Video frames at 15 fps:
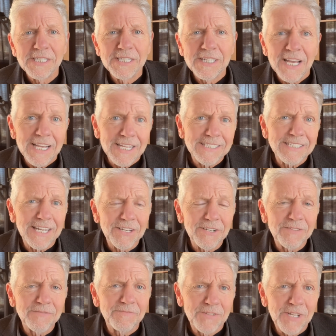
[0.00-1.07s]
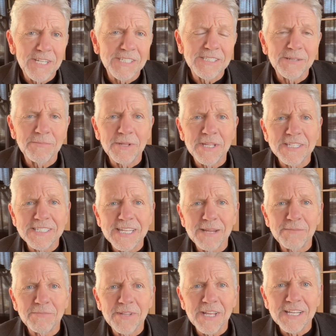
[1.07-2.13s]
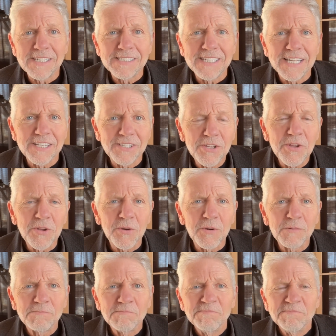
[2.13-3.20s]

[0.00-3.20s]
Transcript: I guess I've done some of the same things they do,